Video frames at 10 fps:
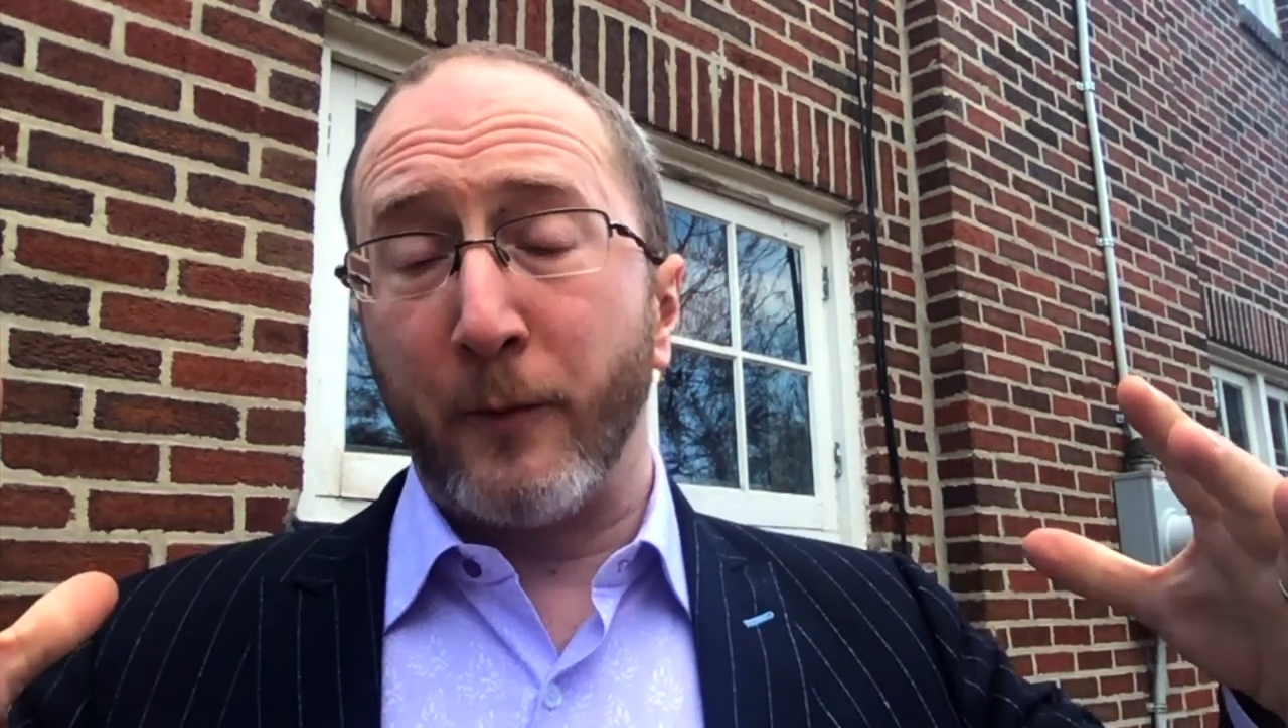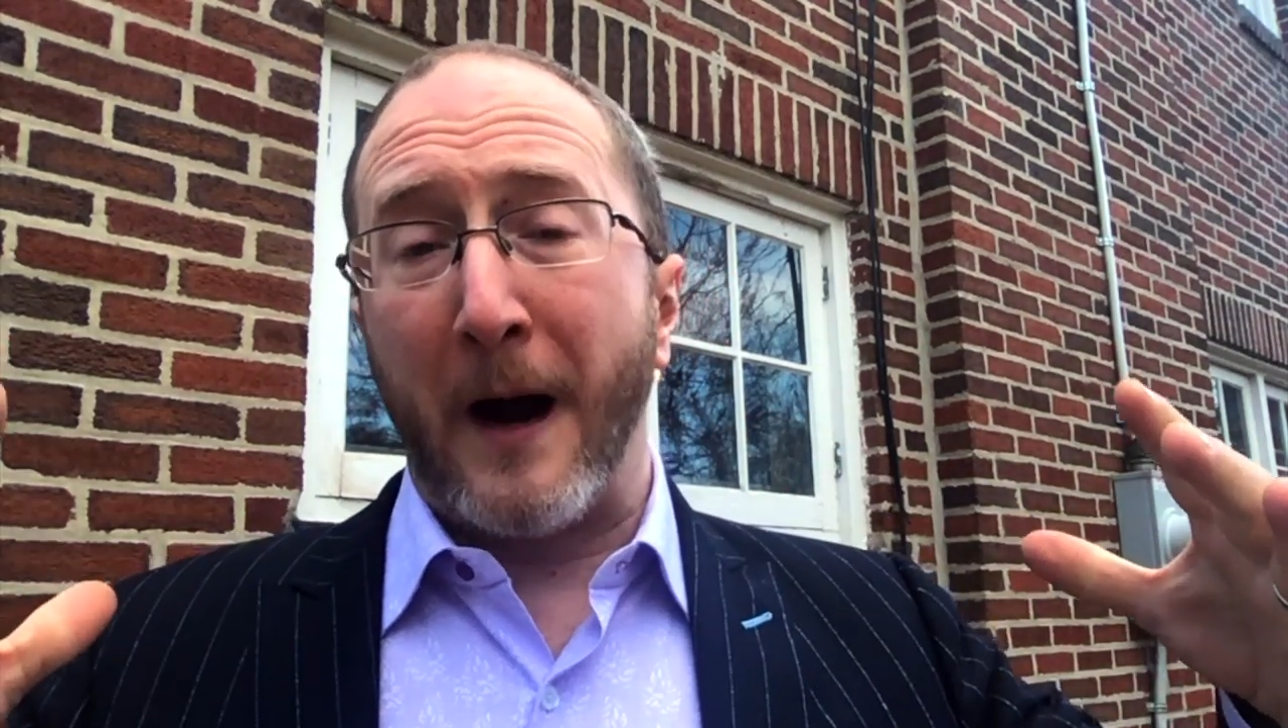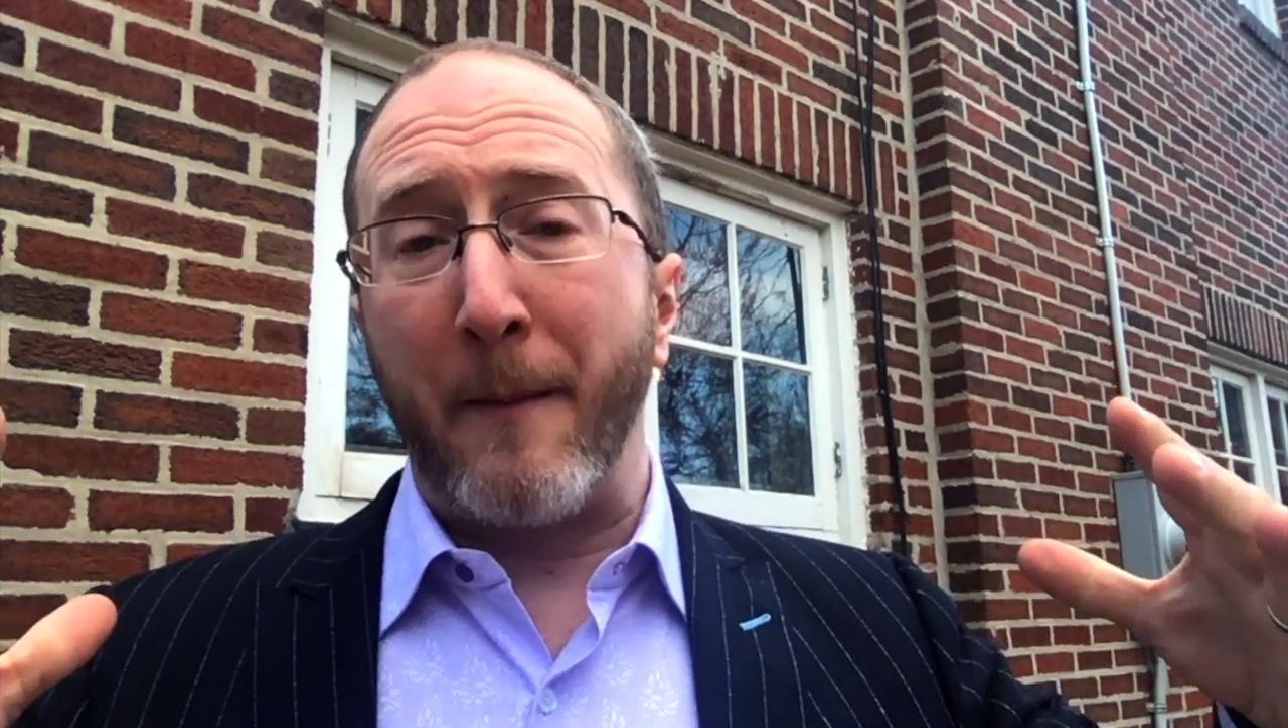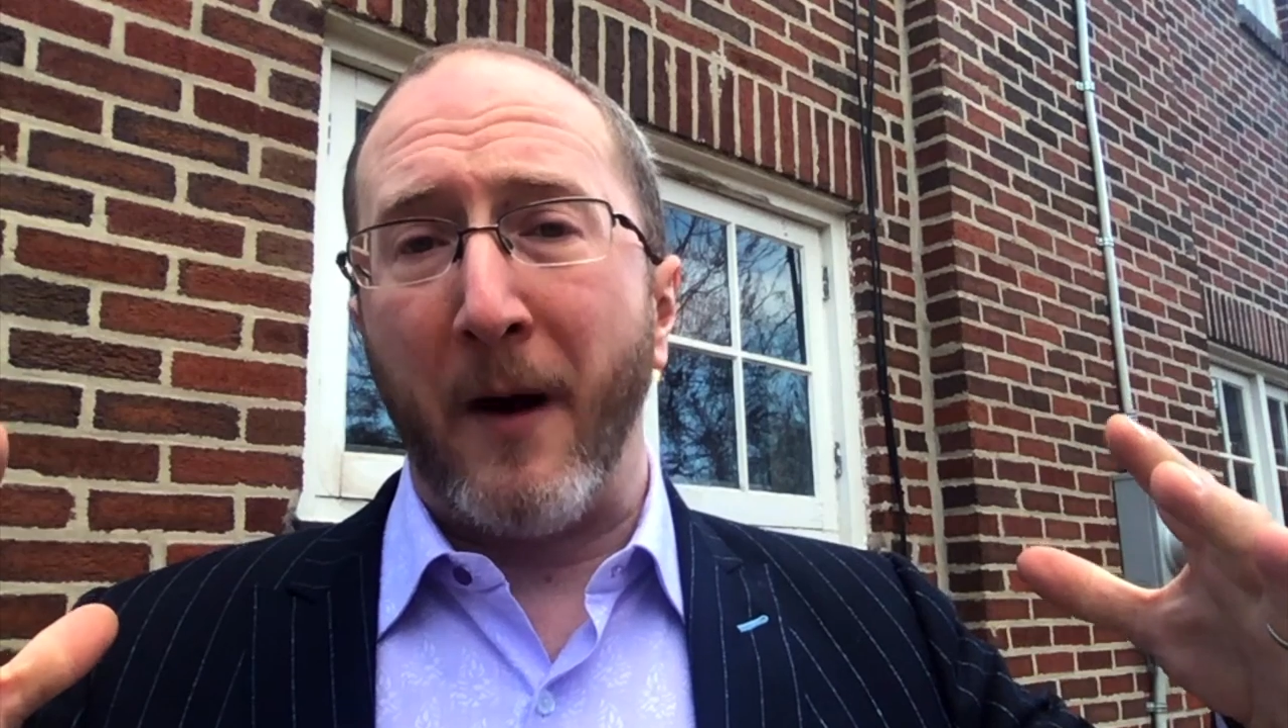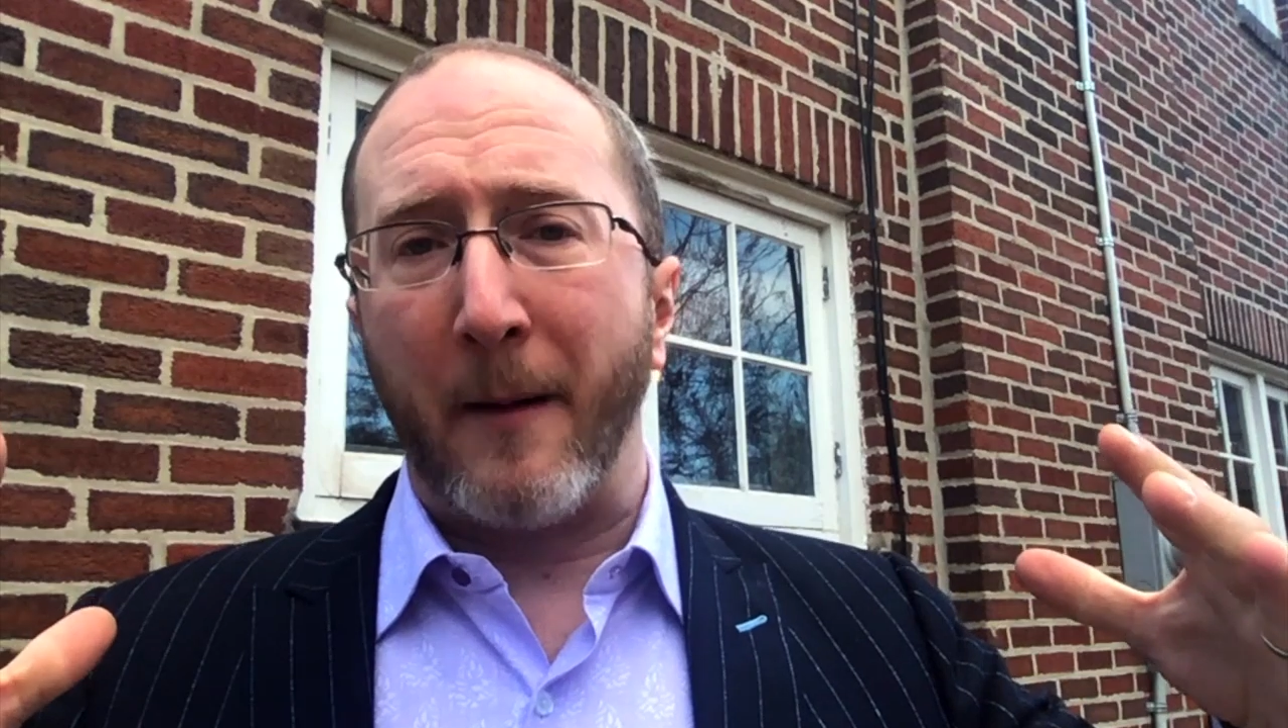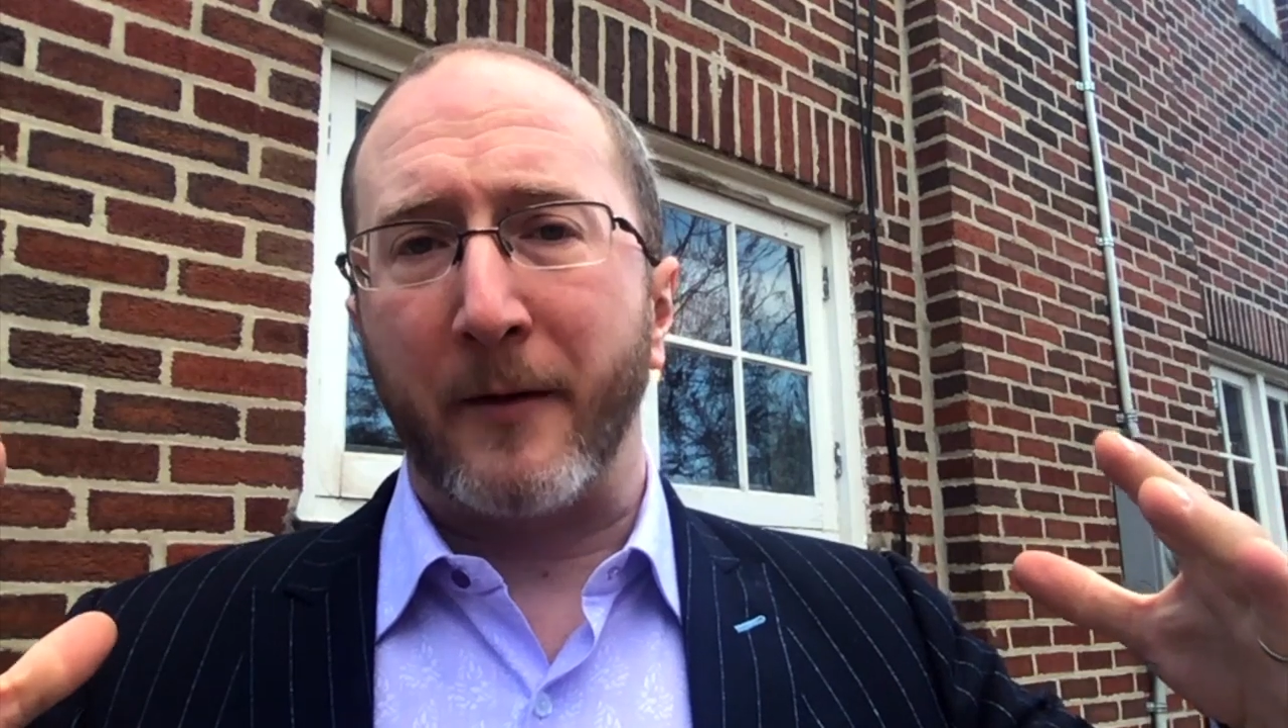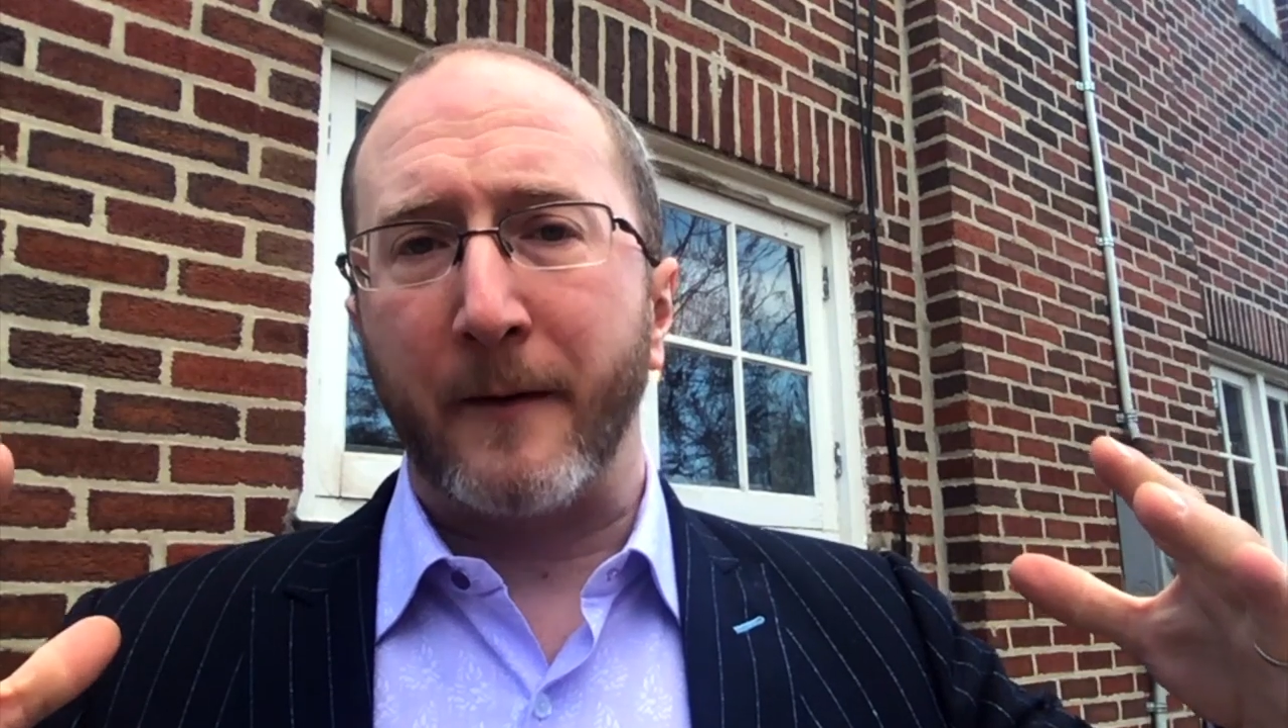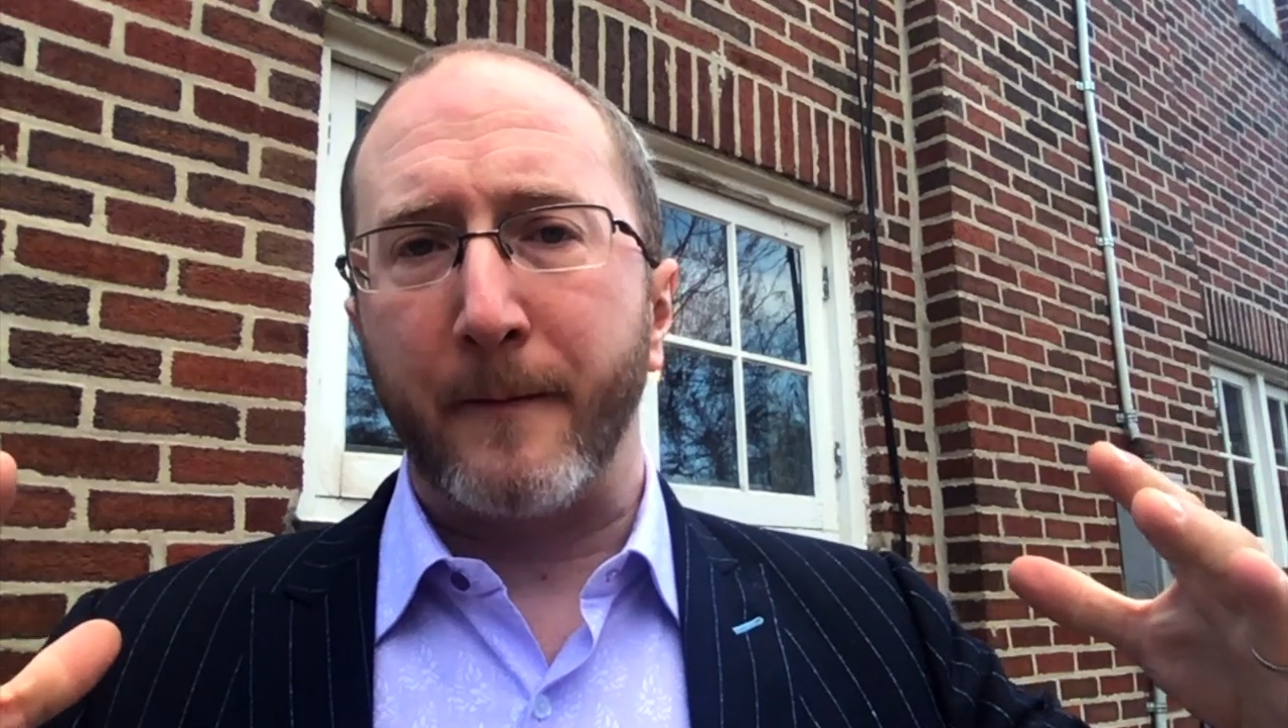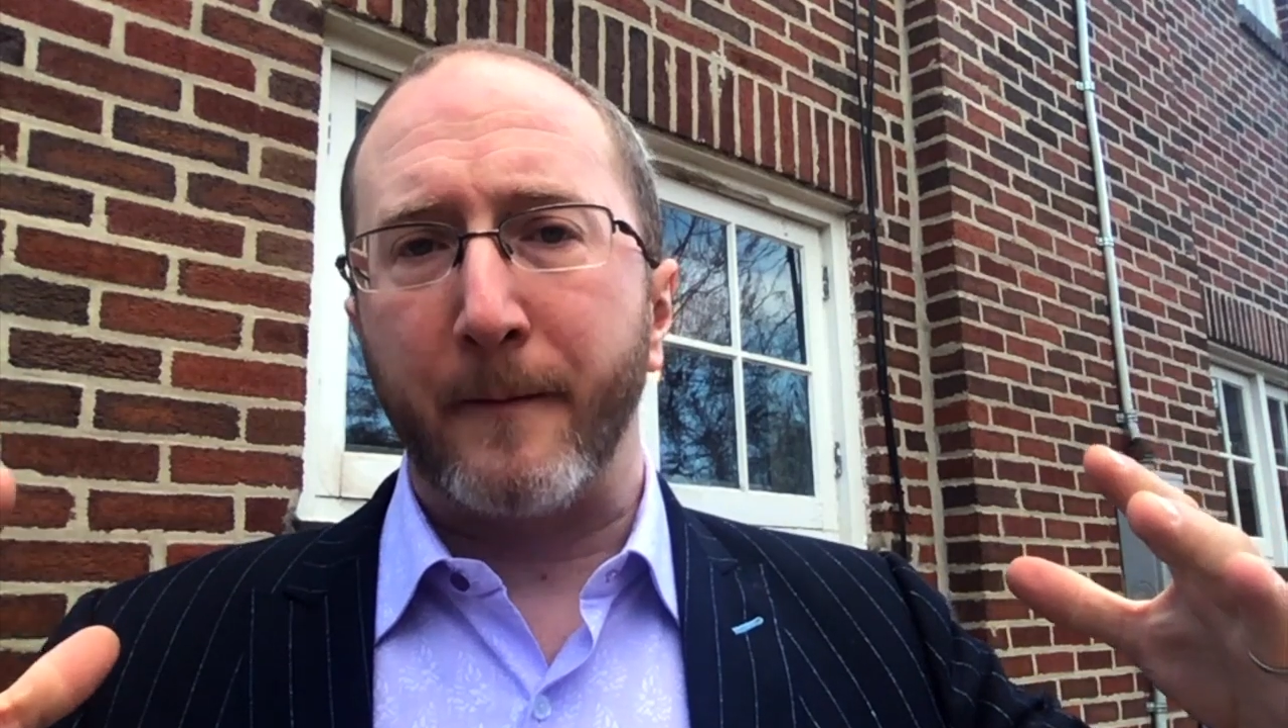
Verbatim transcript: pop up.